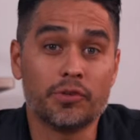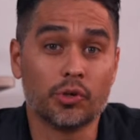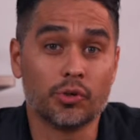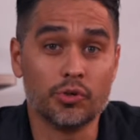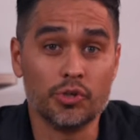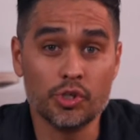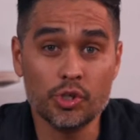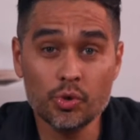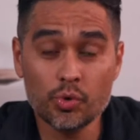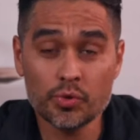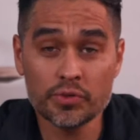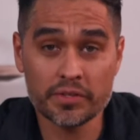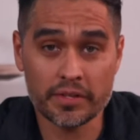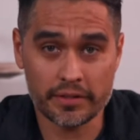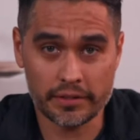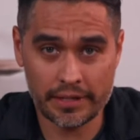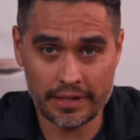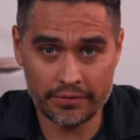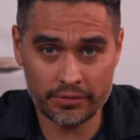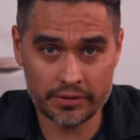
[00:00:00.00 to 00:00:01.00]
you're new to
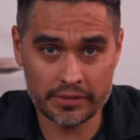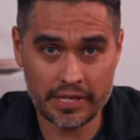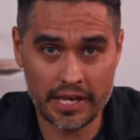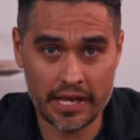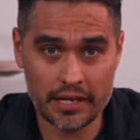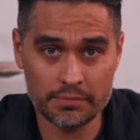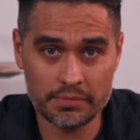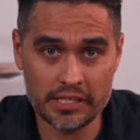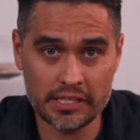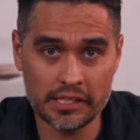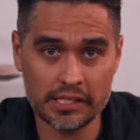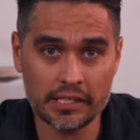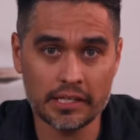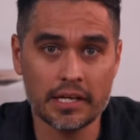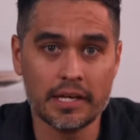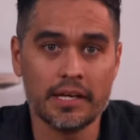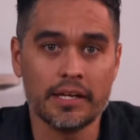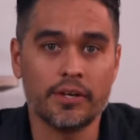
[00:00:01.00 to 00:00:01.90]
the level 10 meeting,